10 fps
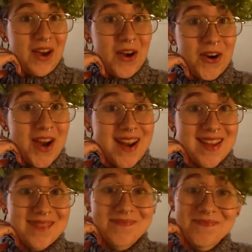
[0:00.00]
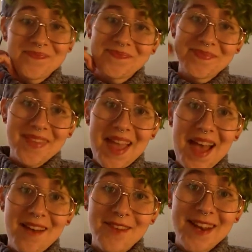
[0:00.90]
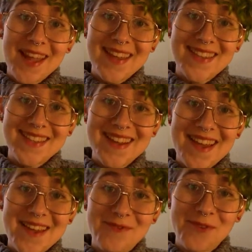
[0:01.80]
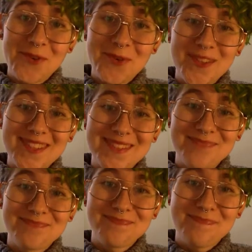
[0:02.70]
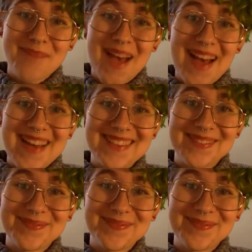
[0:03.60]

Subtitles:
Alrighty. Have a nice day, folks. Bye.